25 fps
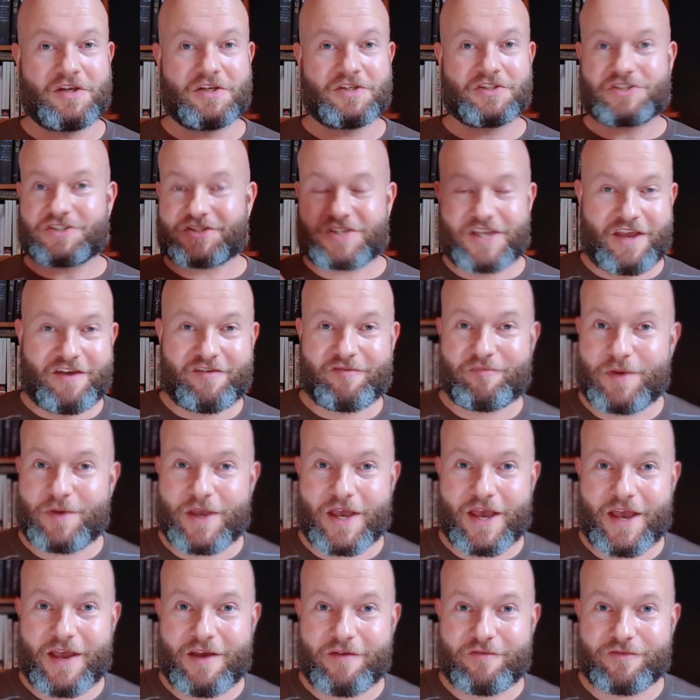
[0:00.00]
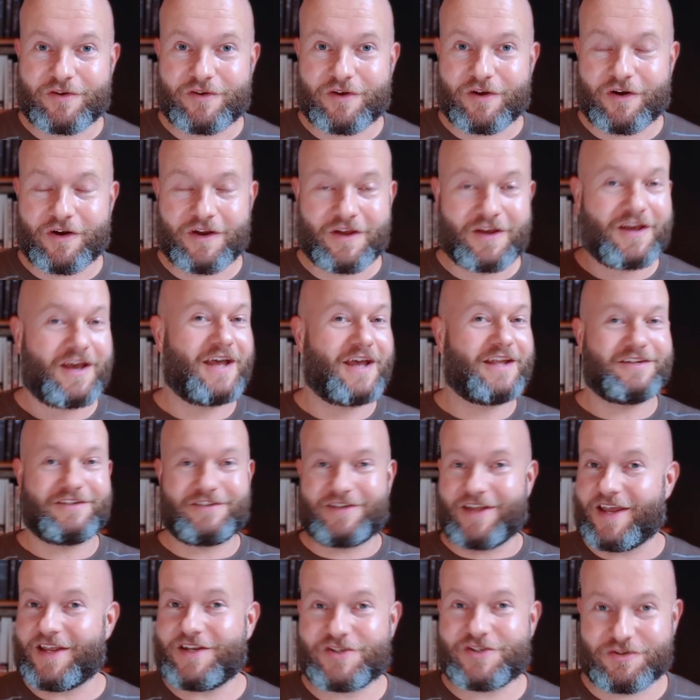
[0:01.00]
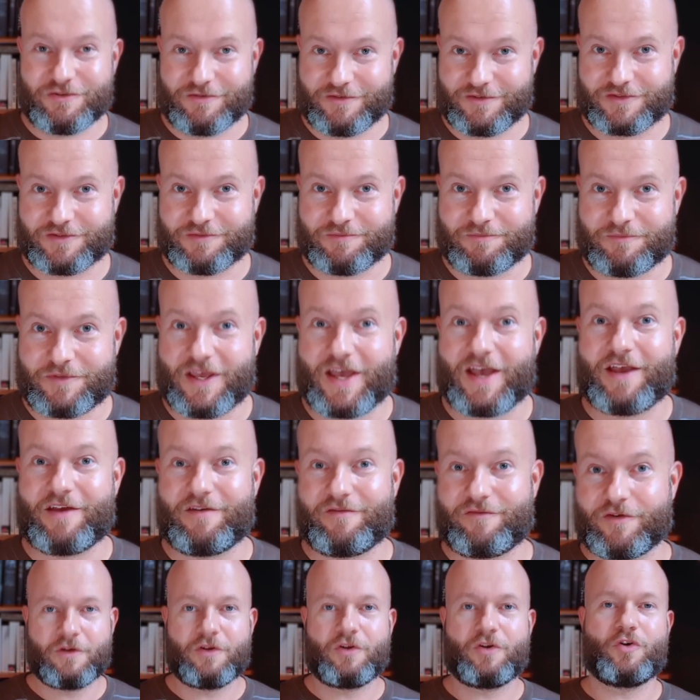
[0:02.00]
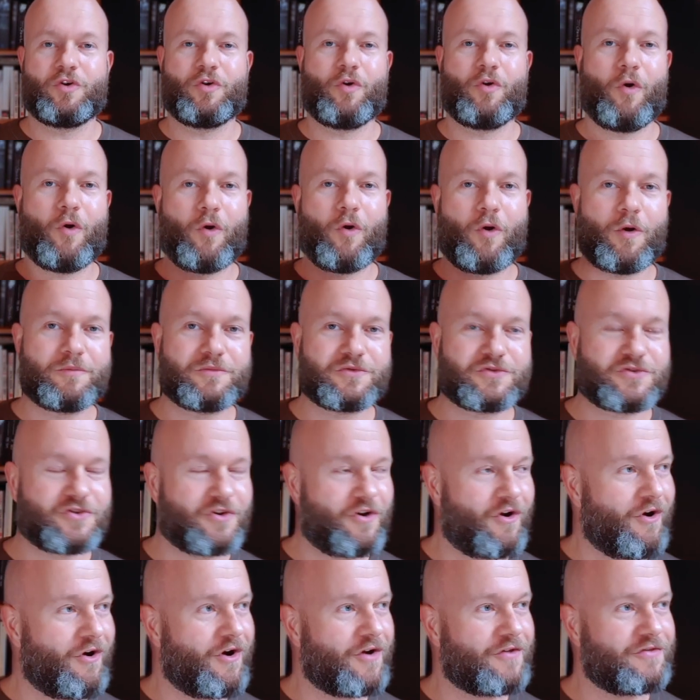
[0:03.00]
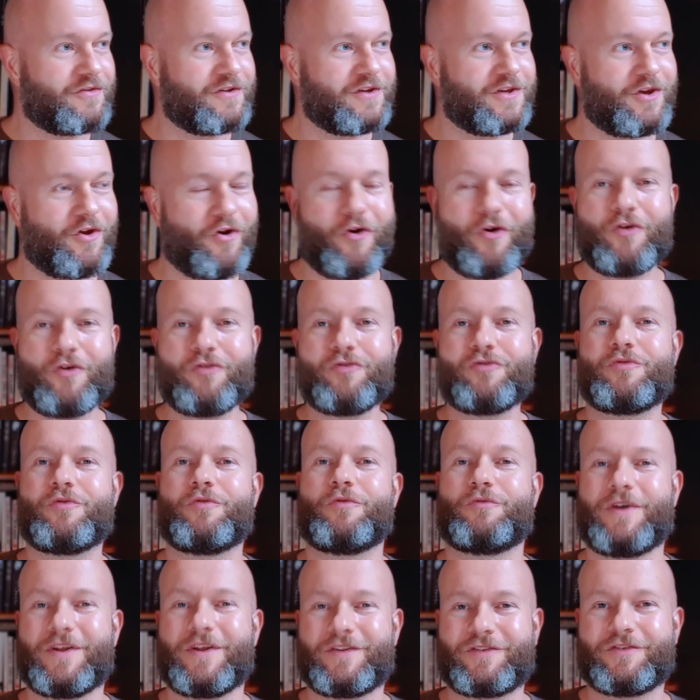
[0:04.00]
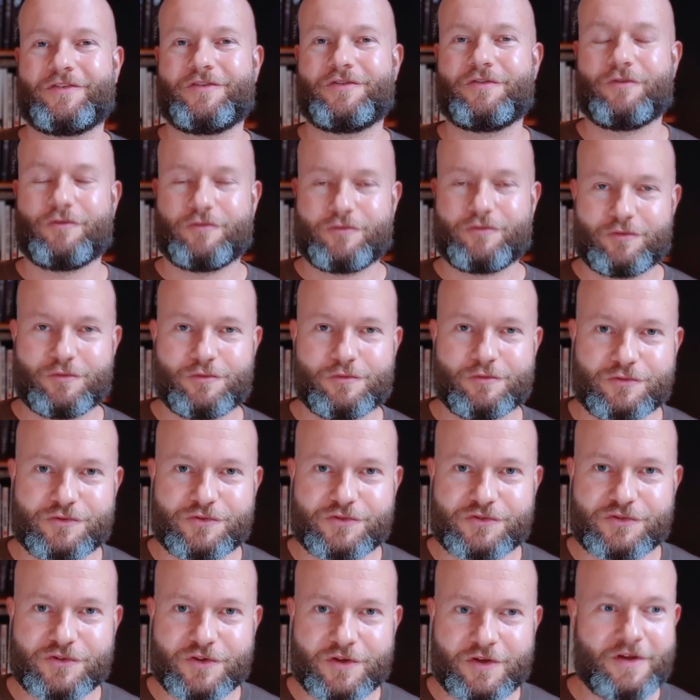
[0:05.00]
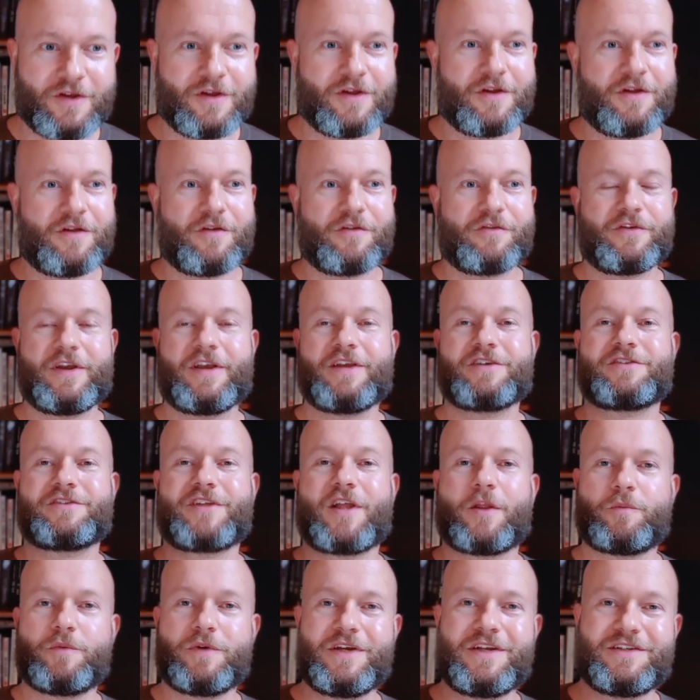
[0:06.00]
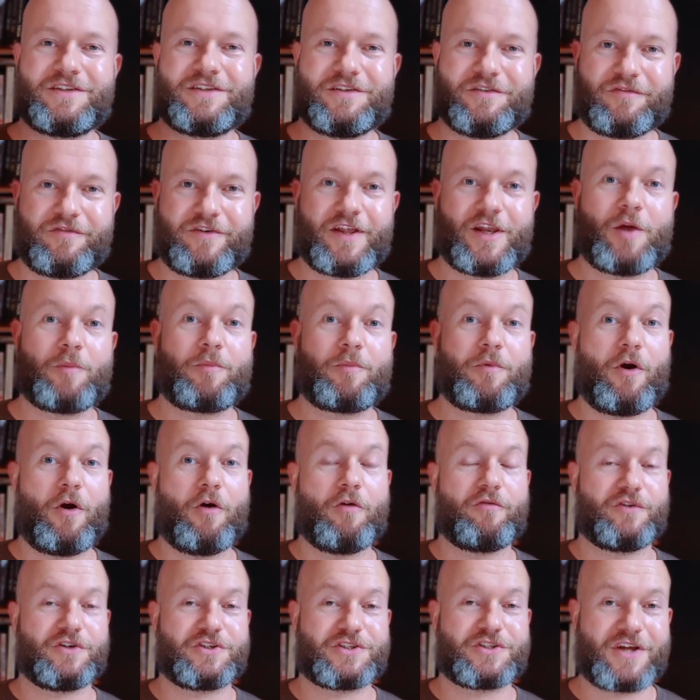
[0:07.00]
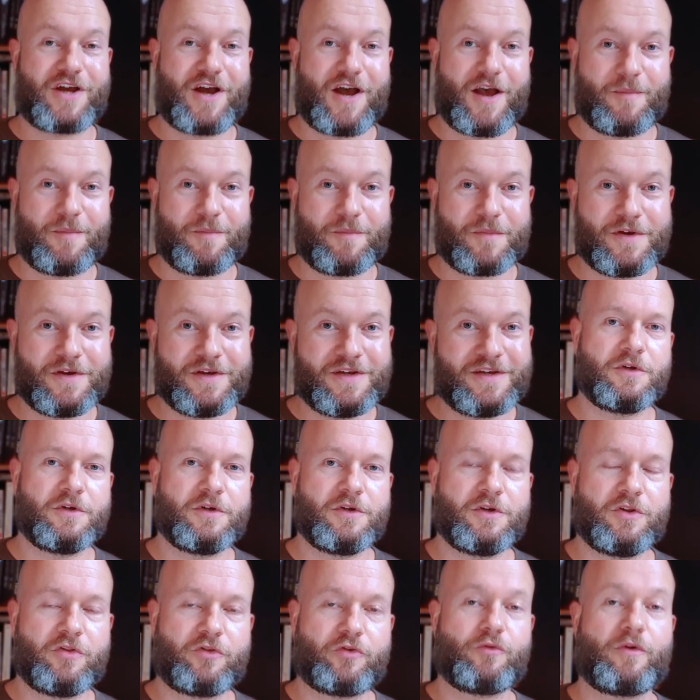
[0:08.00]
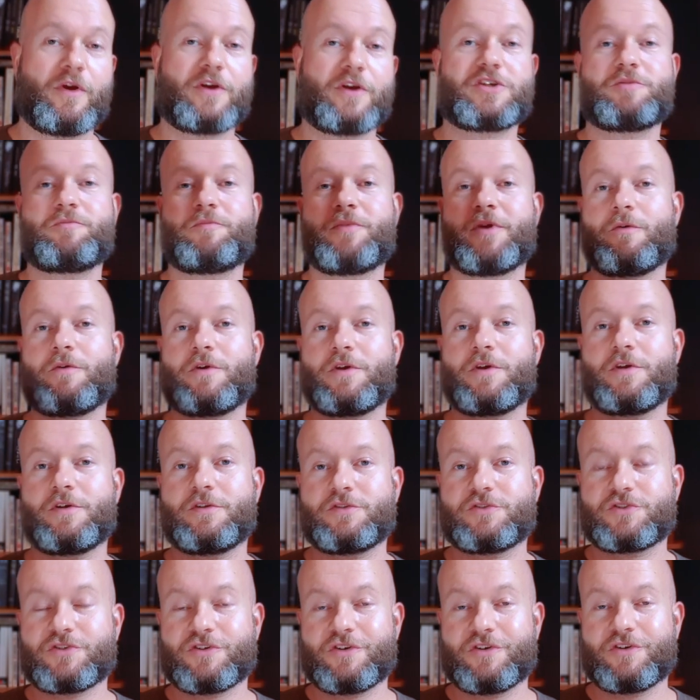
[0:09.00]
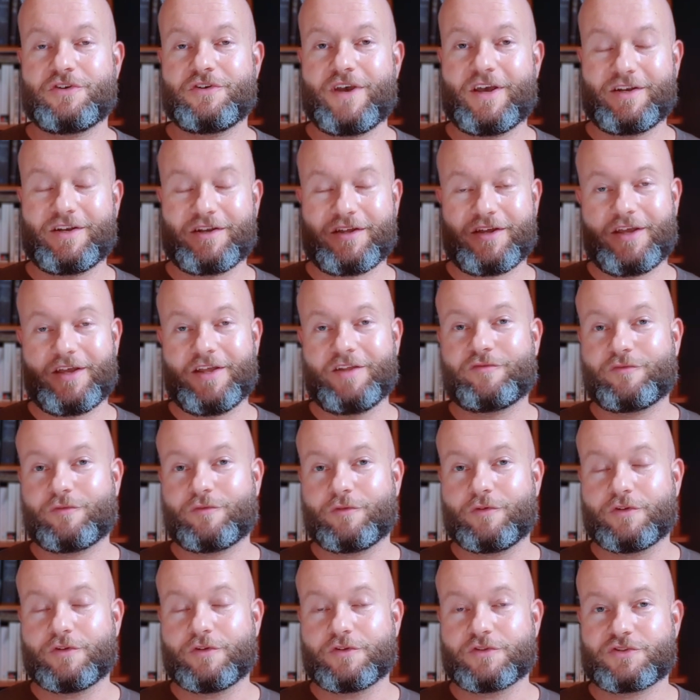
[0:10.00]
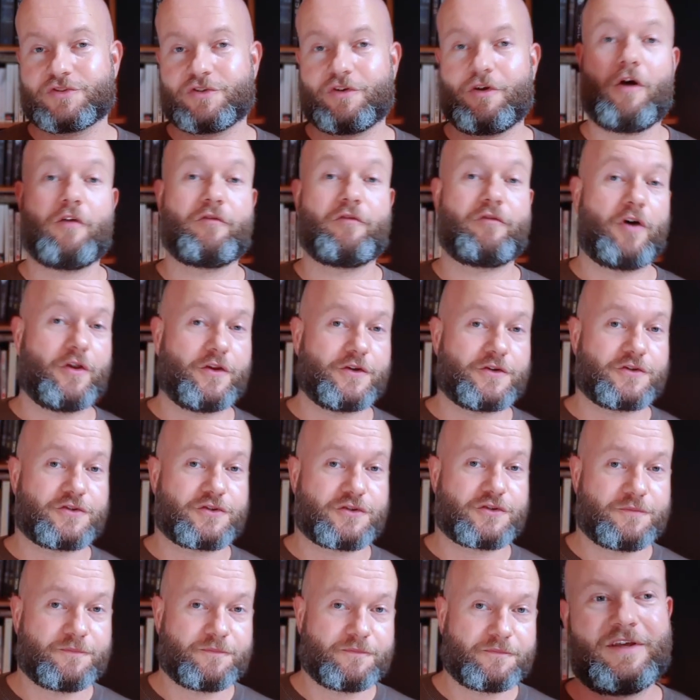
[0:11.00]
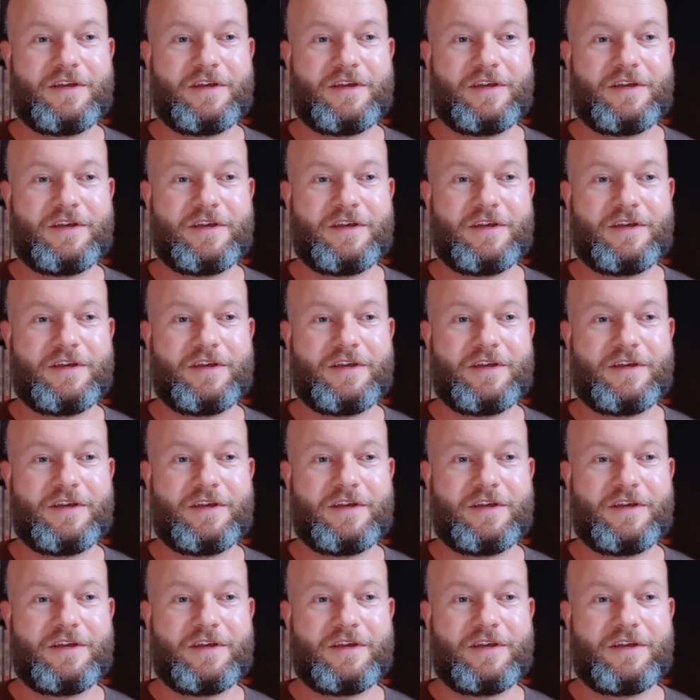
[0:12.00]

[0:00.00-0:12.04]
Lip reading: Safe behavior and dangerous behavior. Norms are the unwritten rules, things that we develop over time through experience and influence of others.